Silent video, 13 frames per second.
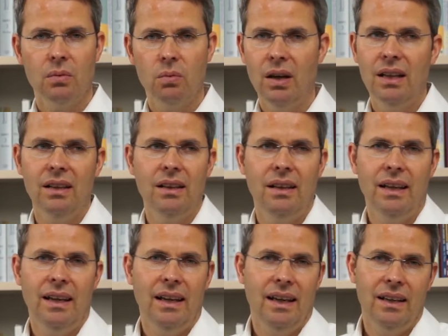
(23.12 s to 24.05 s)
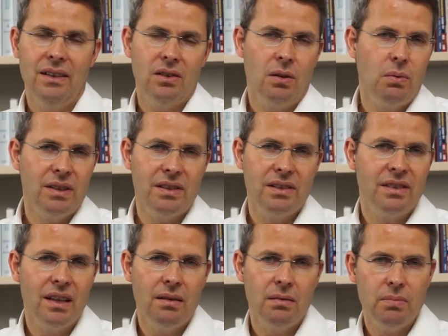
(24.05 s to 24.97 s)
Well, it is always the
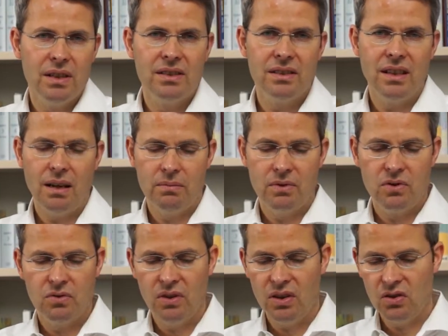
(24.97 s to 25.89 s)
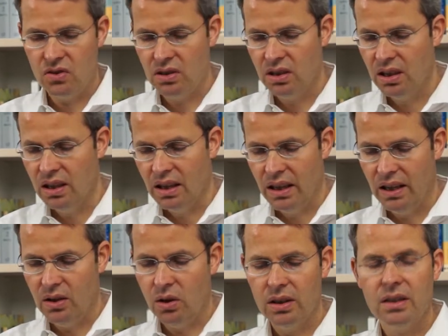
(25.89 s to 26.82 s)
same in business administration.
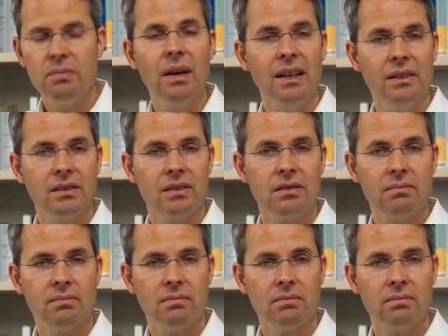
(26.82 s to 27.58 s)
It all depends.